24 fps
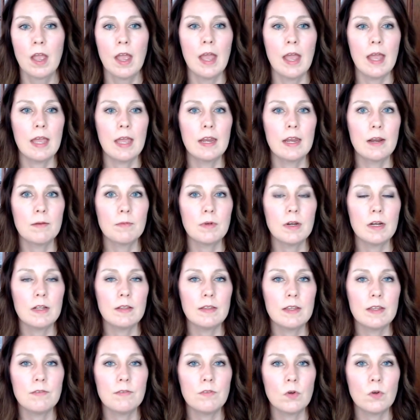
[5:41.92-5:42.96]
And I'm going to
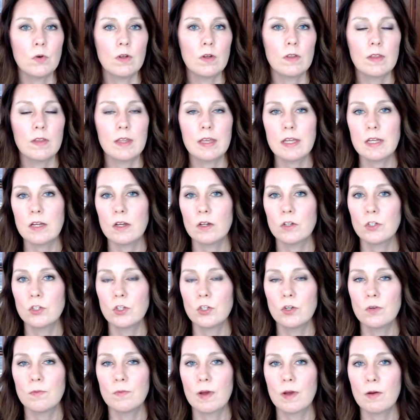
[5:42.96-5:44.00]
leave you a link
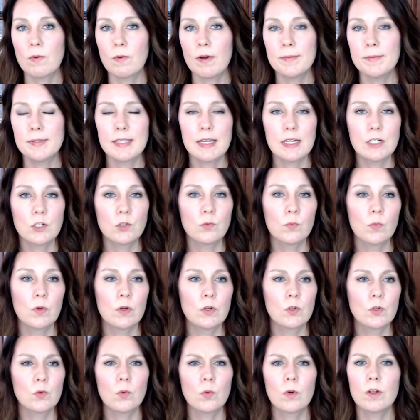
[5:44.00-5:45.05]
to my website,
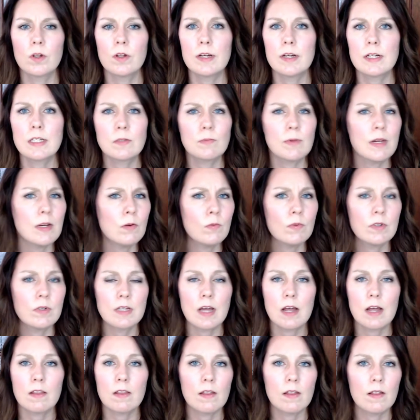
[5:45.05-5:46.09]
which will explain
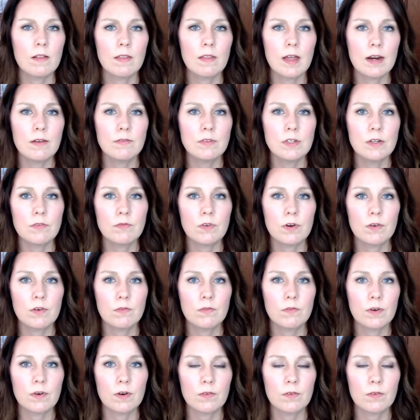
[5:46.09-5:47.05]
a lot of different